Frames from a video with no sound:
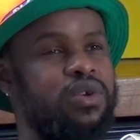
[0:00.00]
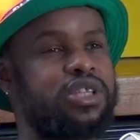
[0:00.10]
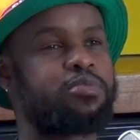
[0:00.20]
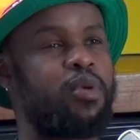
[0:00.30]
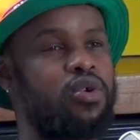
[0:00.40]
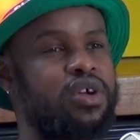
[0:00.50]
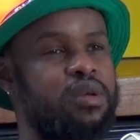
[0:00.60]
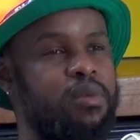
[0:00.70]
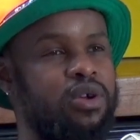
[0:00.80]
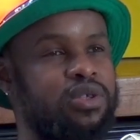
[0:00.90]
spoken
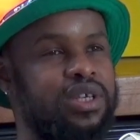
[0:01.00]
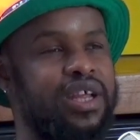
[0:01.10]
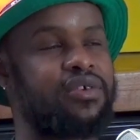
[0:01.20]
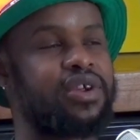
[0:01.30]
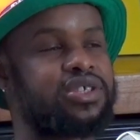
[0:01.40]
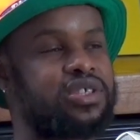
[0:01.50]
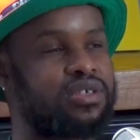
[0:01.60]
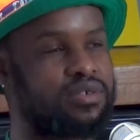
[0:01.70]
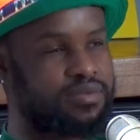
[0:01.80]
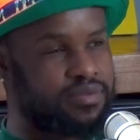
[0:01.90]
about the
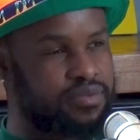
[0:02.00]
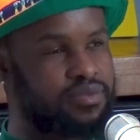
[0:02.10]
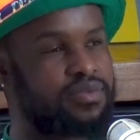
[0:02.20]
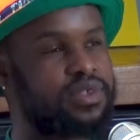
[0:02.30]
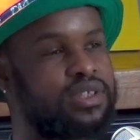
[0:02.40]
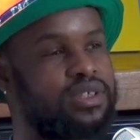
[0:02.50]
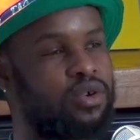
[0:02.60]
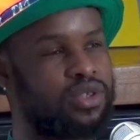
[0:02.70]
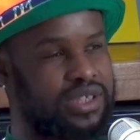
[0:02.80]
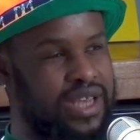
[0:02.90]
direction
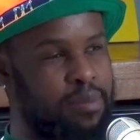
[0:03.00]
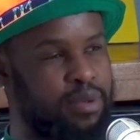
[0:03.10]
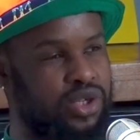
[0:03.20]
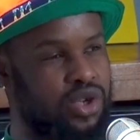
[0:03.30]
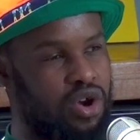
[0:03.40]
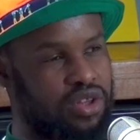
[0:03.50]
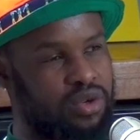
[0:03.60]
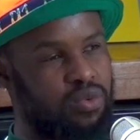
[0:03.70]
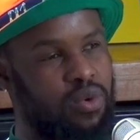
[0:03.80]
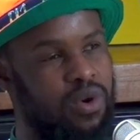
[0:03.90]
or the type of song
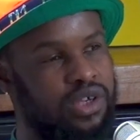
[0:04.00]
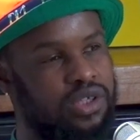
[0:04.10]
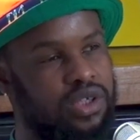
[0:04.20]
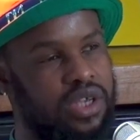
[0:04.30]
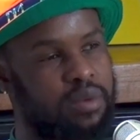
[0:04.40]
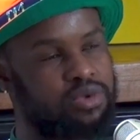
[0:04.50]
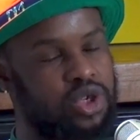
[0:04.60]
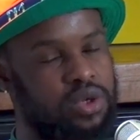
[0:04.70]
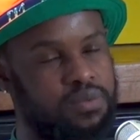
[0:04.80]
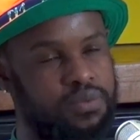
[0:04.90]
that we wanted to
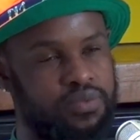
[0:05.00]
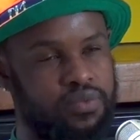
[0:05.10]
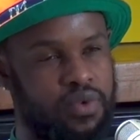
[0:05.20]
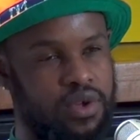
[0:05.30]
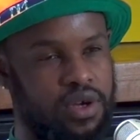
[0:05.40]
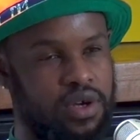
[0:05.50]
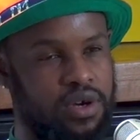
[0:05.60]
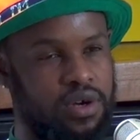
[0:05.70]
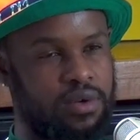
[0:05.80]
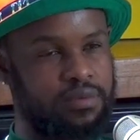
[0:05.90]
capture.
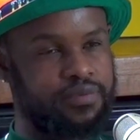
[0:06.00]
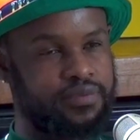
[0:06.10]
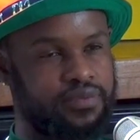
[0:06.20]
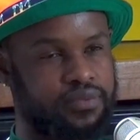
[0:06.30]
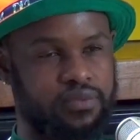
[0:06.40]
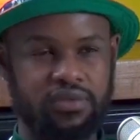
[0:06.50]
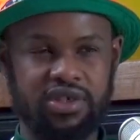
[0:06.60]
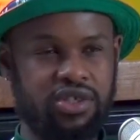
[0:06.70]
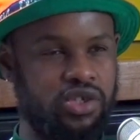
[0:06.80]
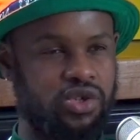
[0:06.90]
So
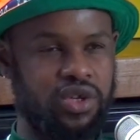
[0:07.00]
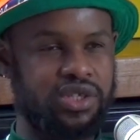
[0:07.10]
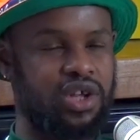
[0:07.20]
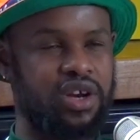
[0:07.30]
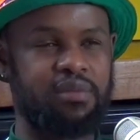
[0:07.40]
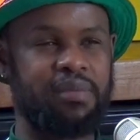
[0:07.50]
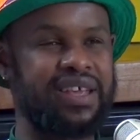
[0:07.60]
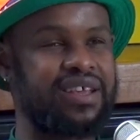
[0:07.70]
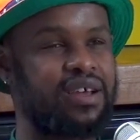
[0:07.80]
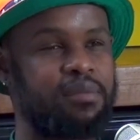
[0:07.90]
he started
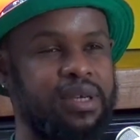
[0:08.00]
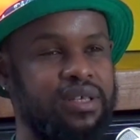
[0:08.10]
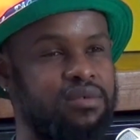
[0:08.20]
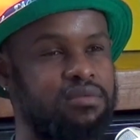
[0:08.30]
making a beat.